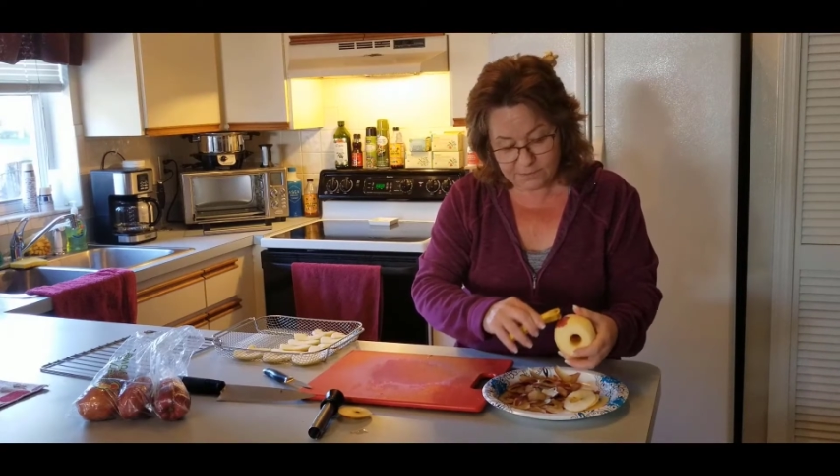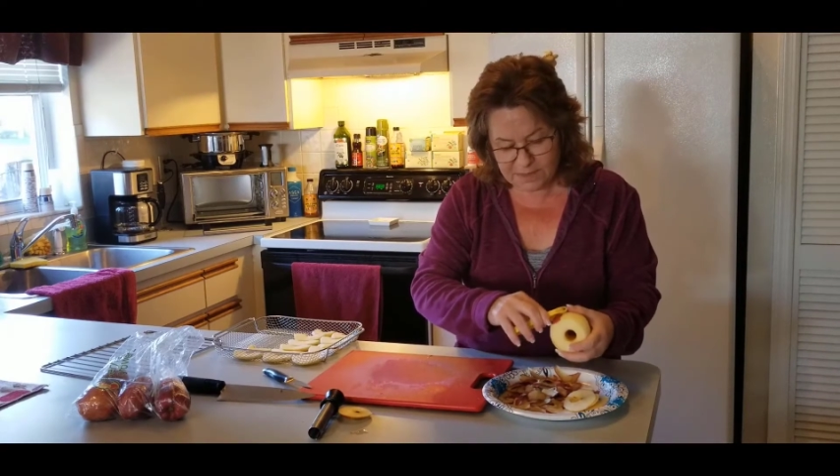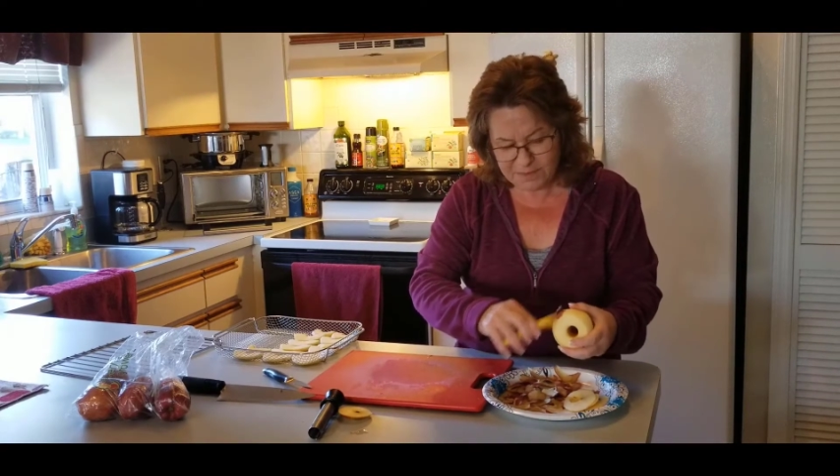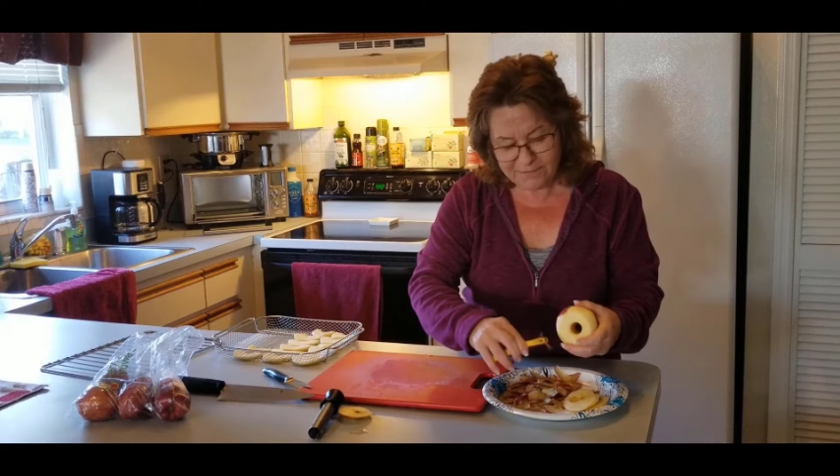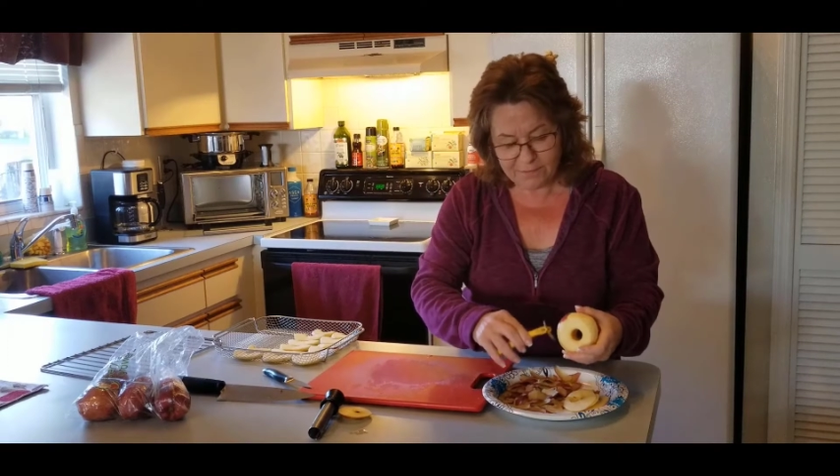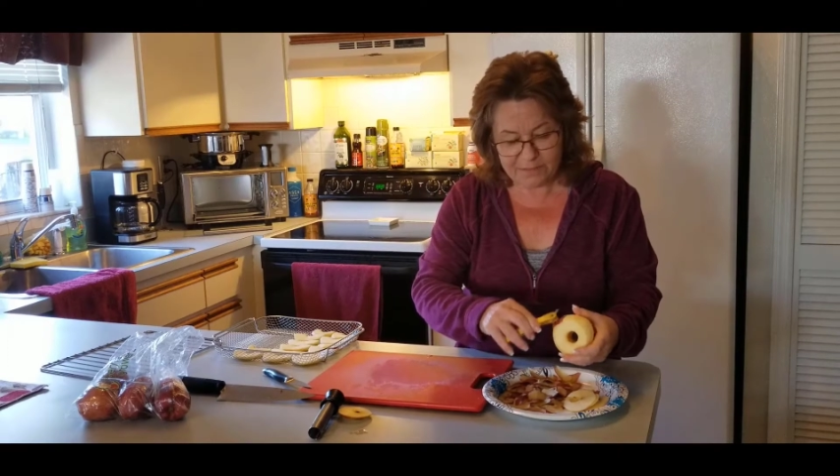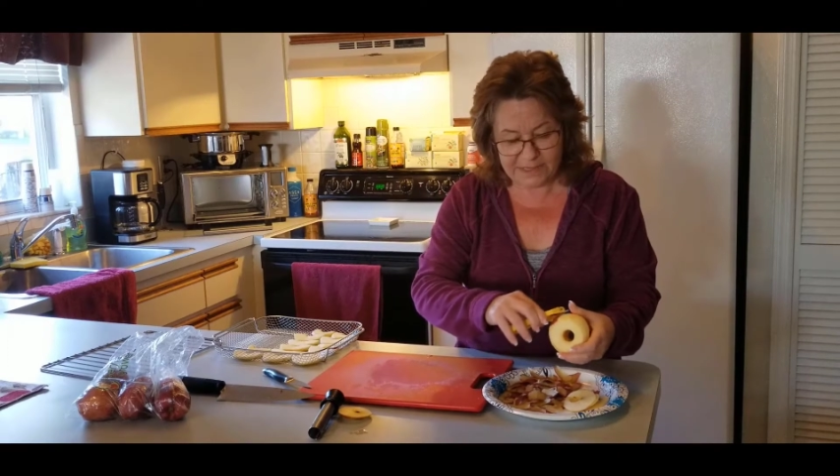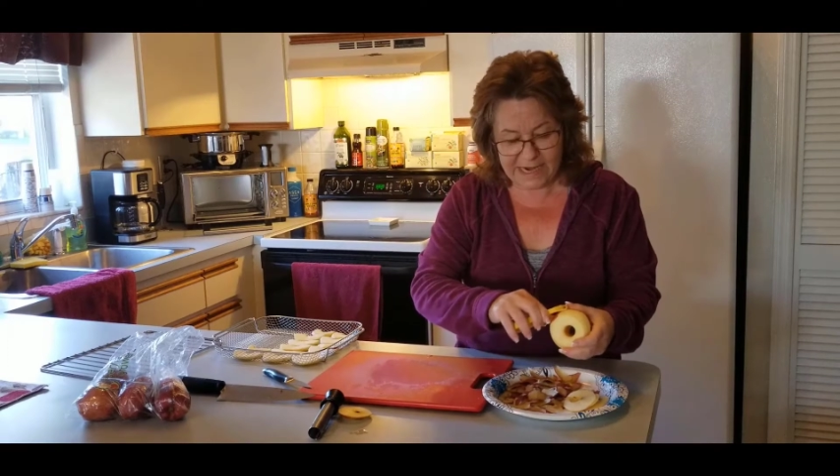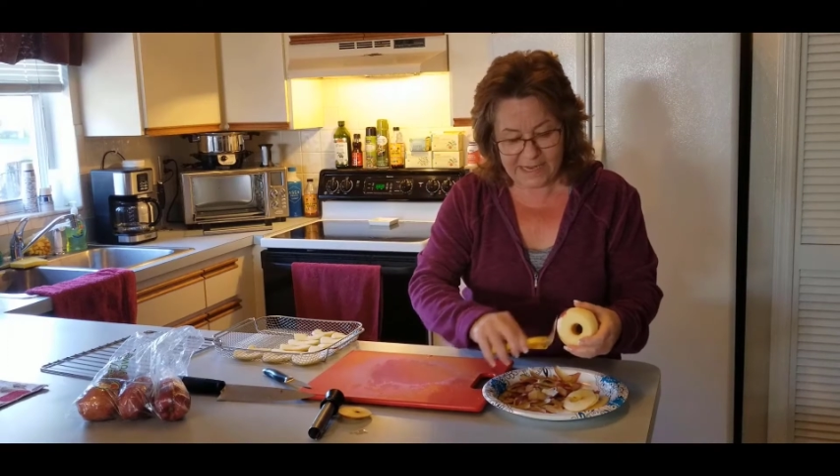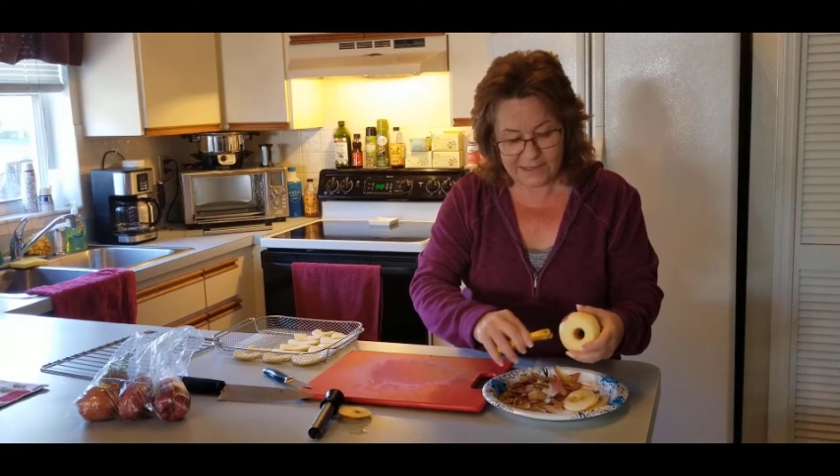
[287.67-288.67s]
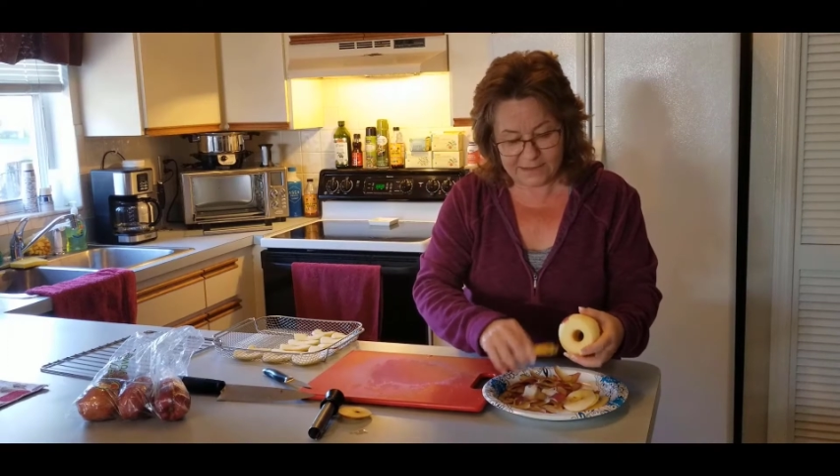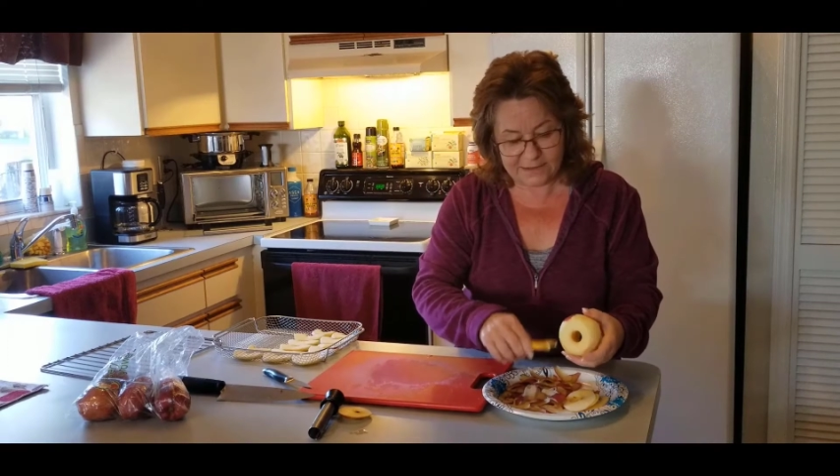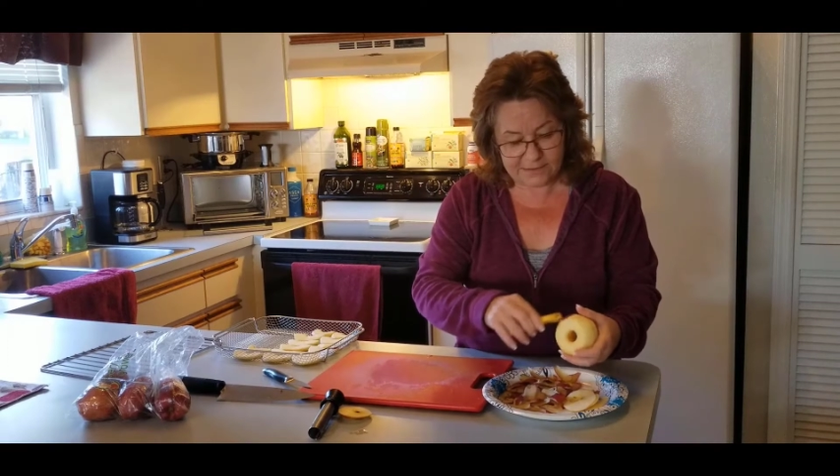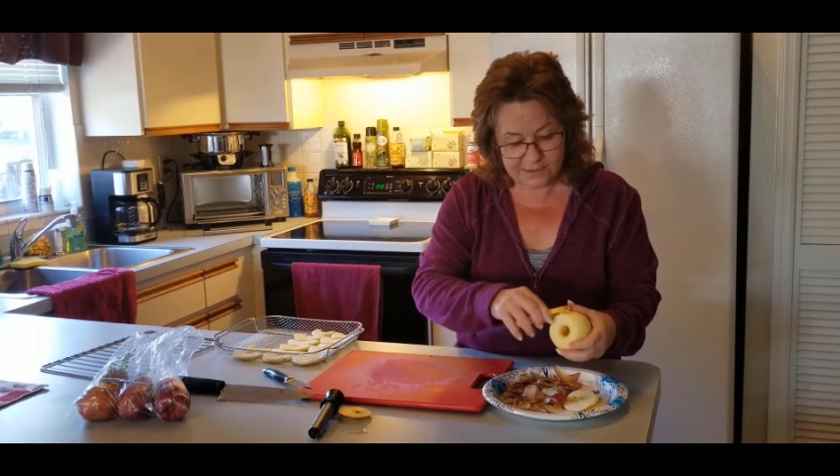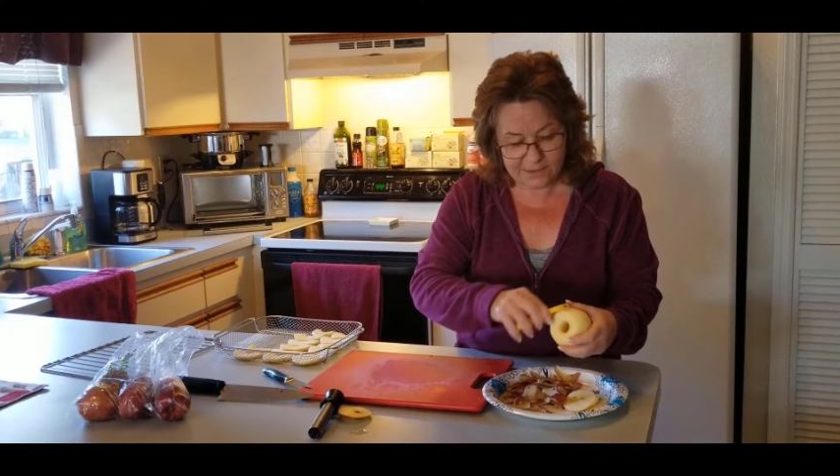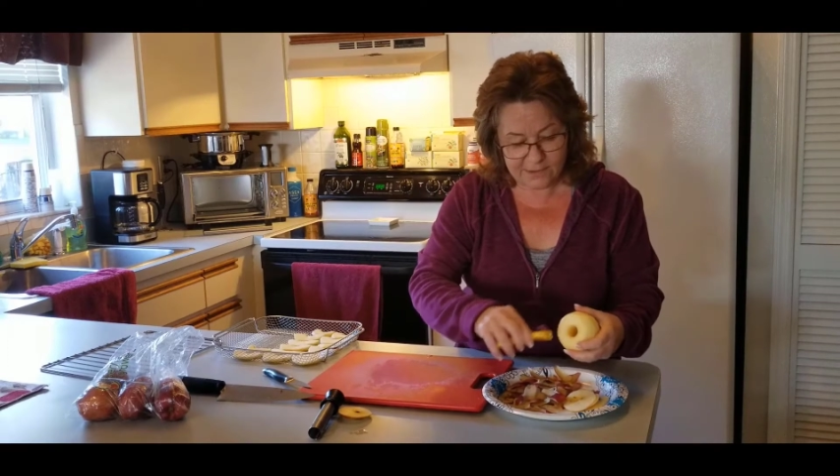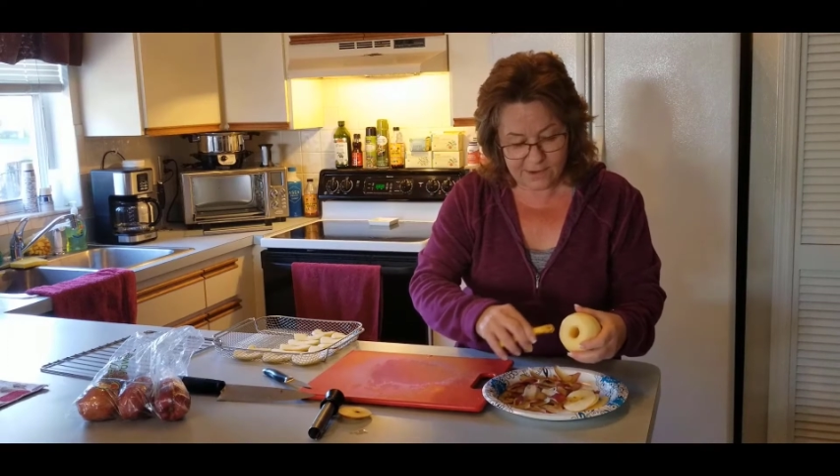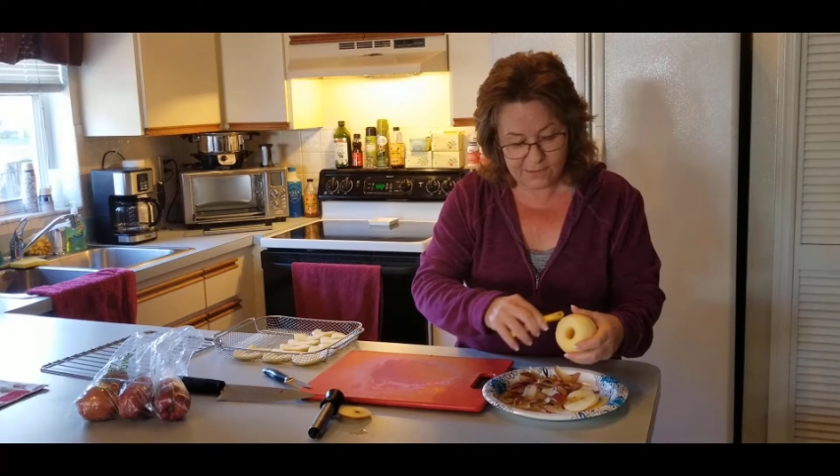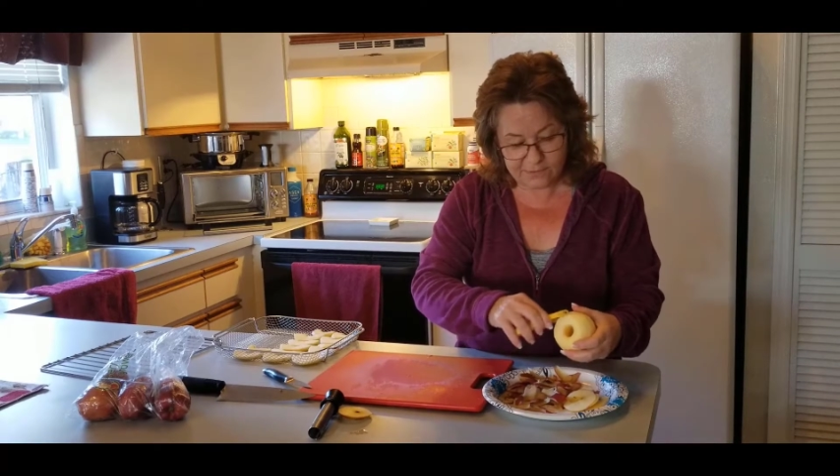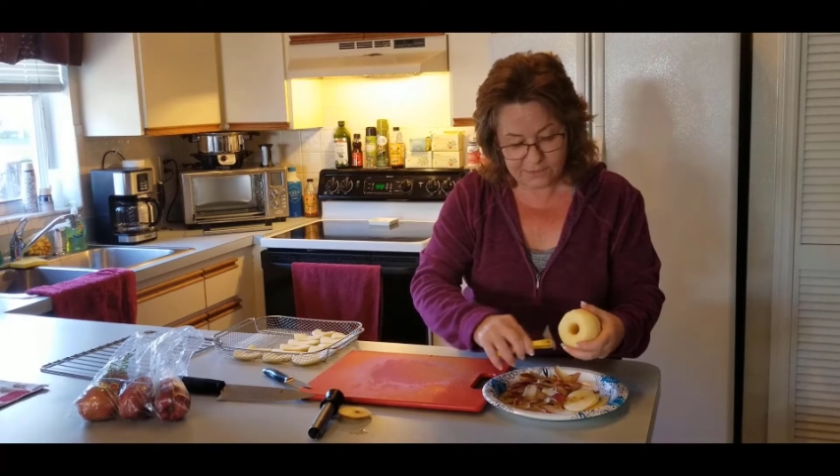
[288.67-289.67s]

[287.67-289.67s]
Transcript: Maybe even bananas. I don't know.